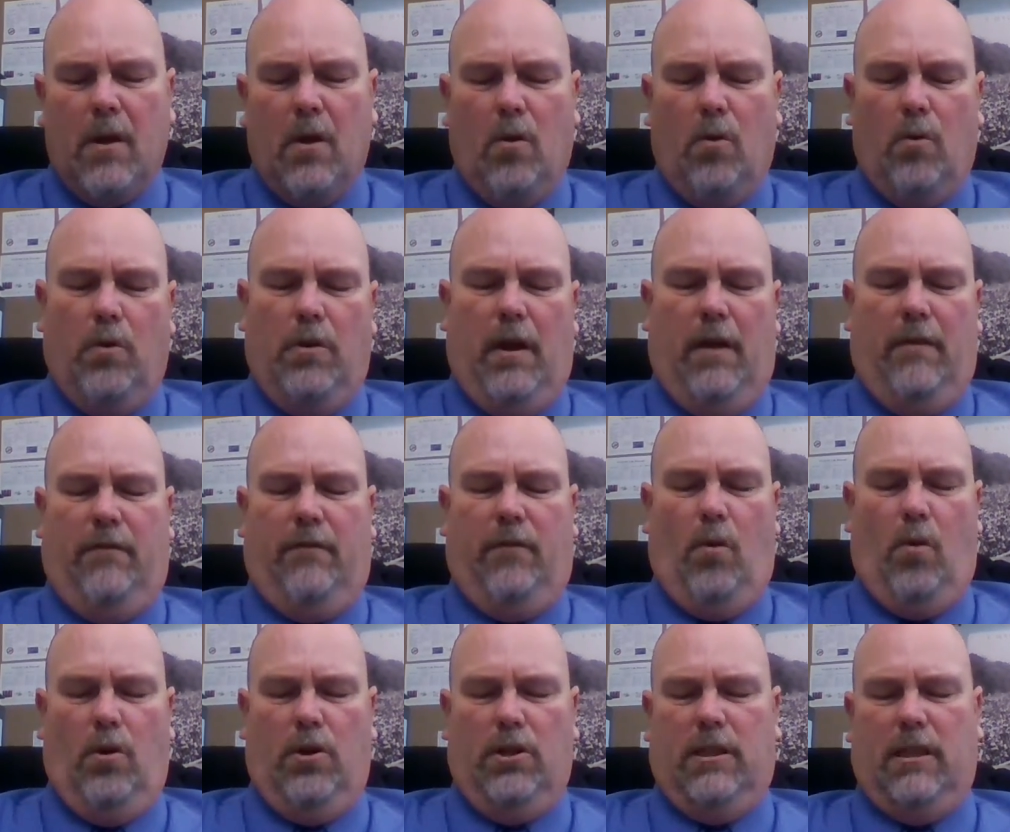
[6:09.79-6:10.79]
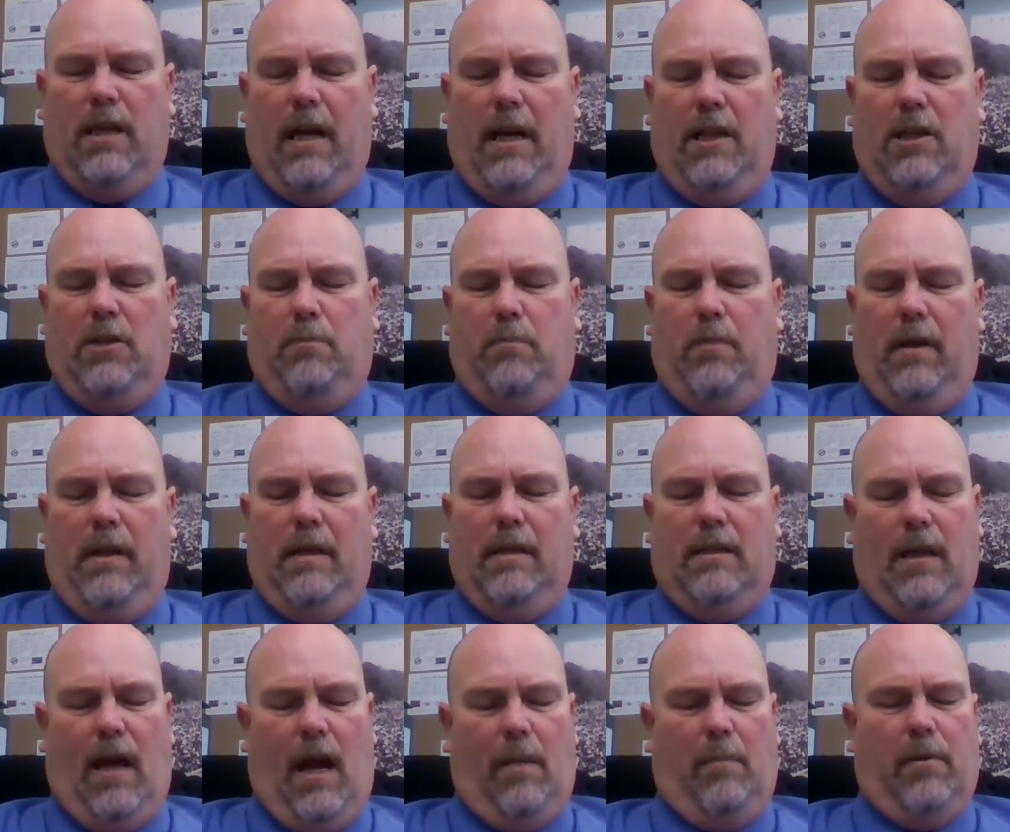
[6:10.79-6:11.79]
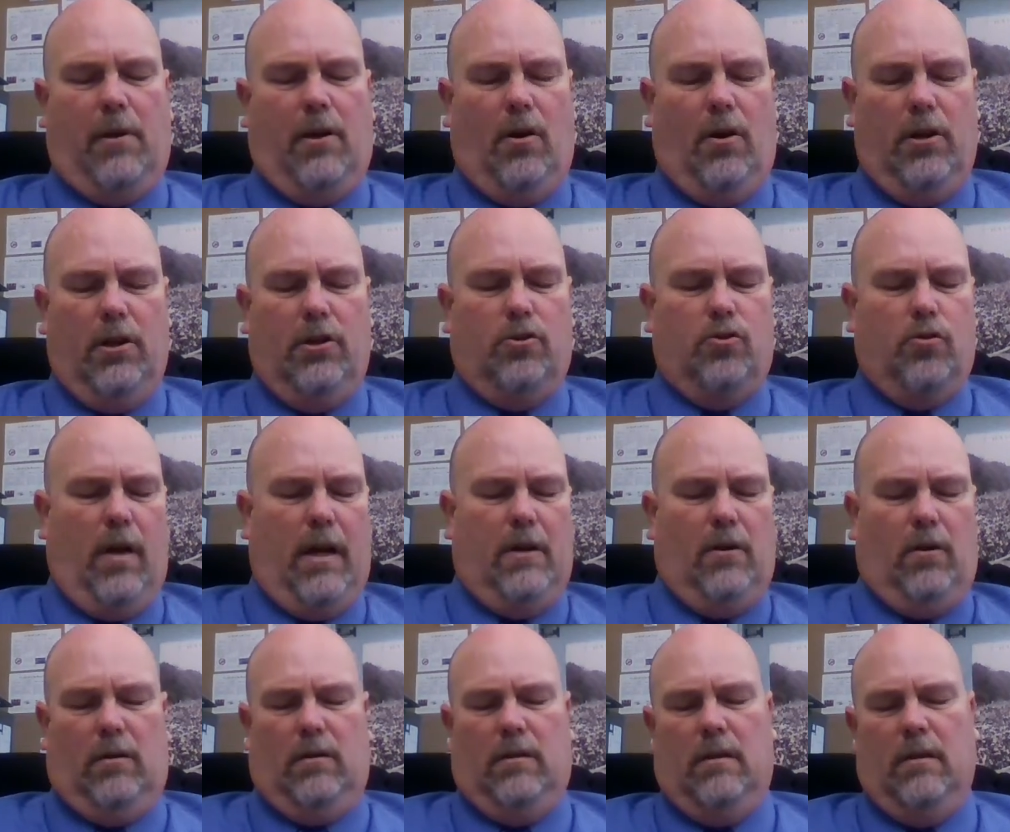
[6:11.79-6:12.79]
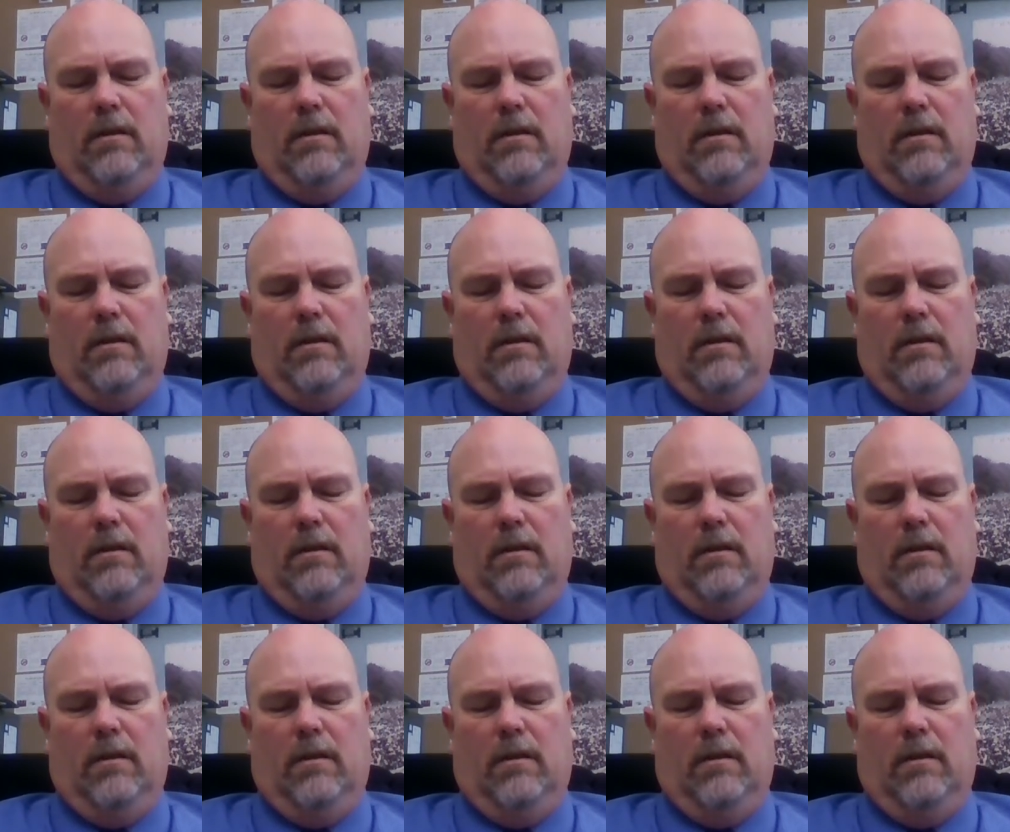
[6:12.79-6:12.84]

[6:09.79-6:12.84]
with a 4-sided spinning top called a dreidel.